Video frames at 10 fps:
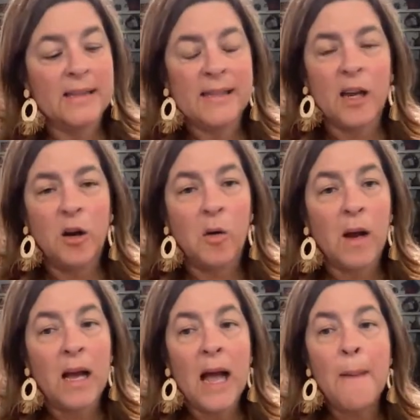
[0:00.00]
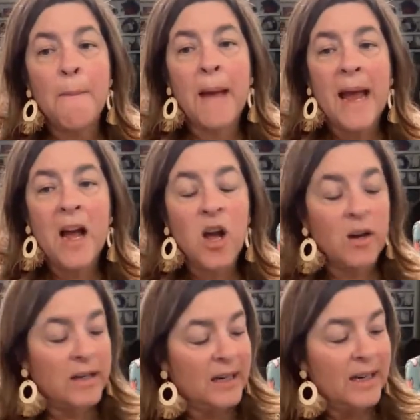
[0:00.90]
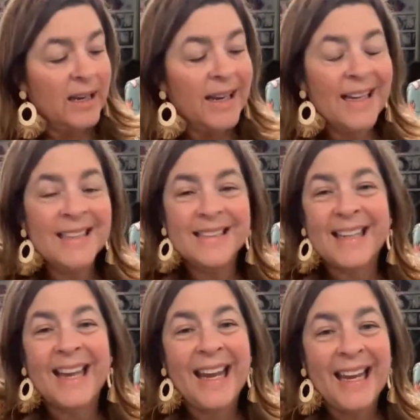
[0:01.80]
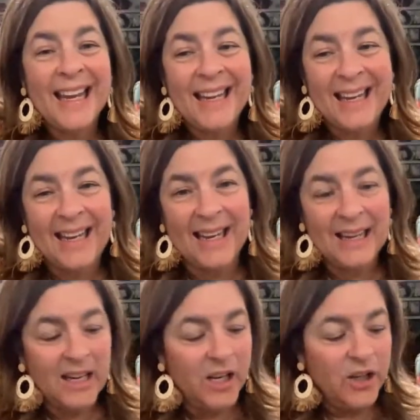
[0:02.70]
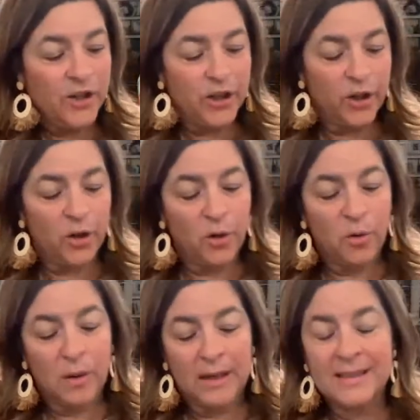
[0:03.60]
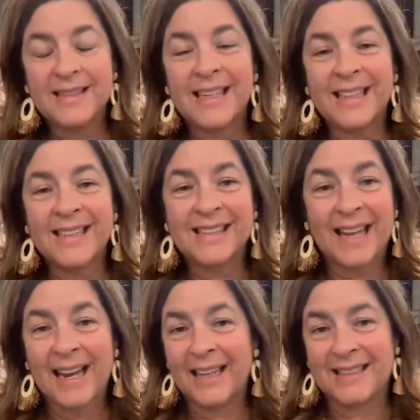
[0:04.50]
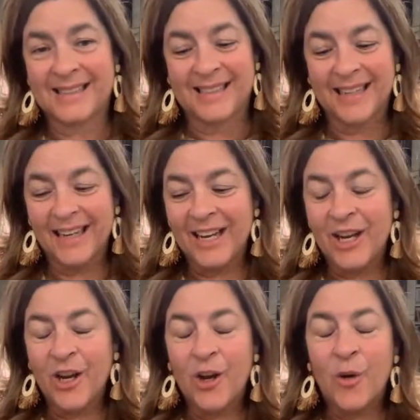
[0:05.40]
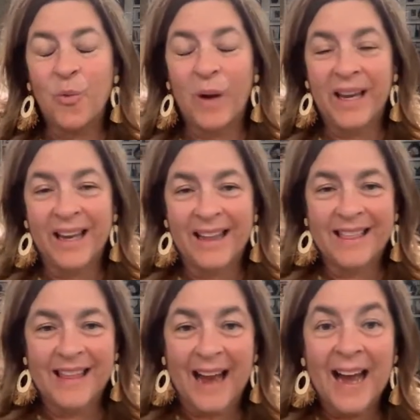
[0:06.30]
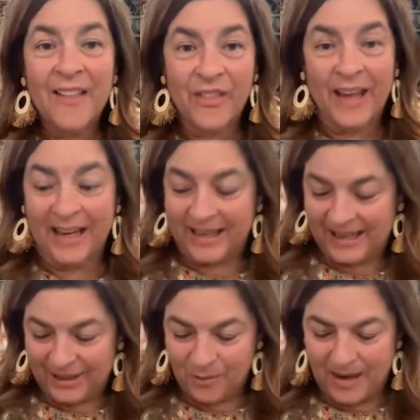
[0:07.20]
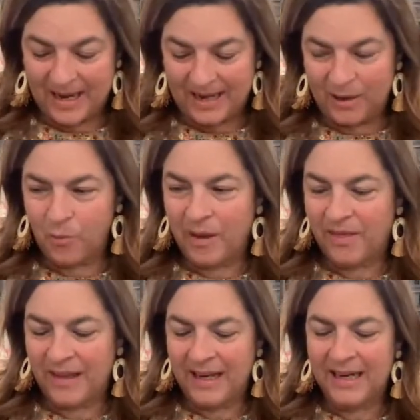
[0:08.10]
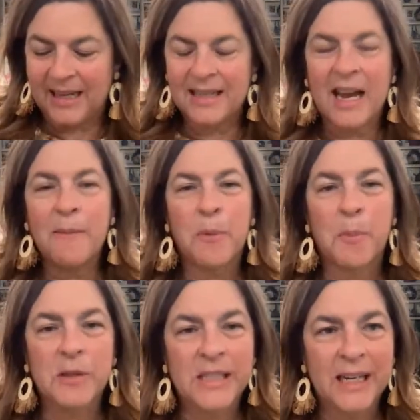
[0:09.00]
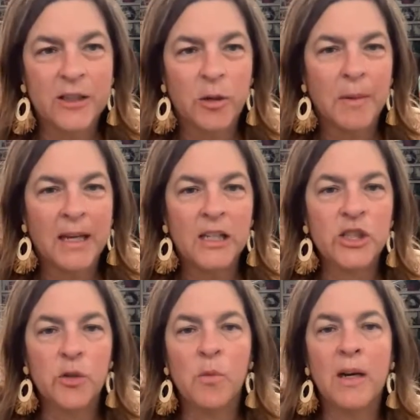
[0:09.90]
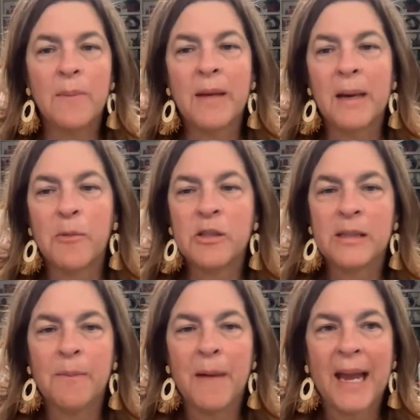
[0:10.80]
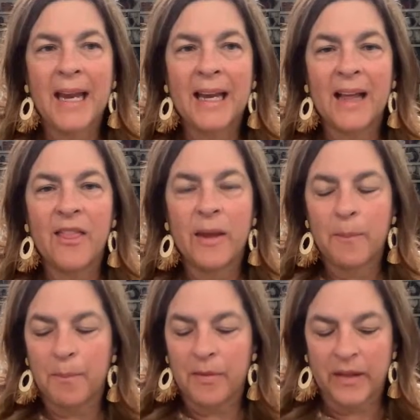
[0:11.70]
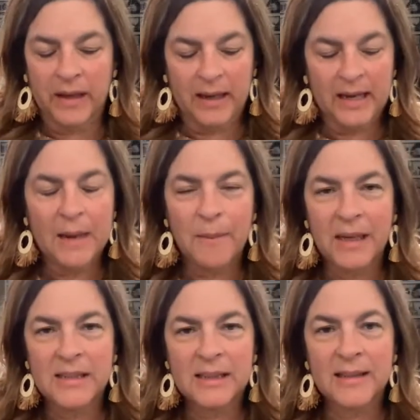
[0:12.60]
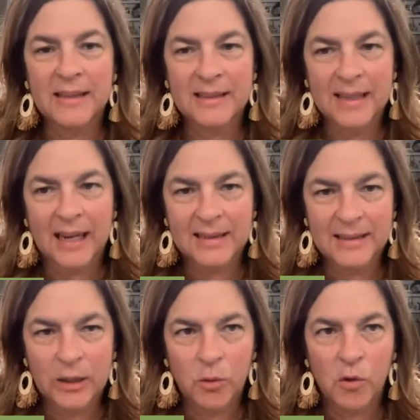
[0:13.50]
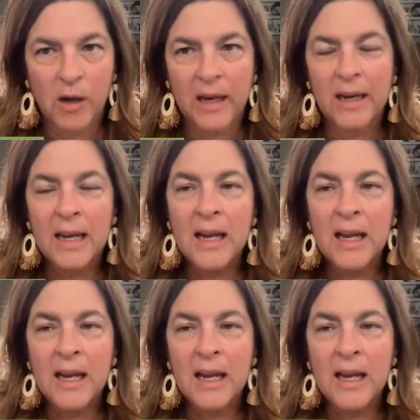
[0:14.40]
So a mount is key to success with, I think anyway, with any type of projector, because you want to be able to make the image the size that you want.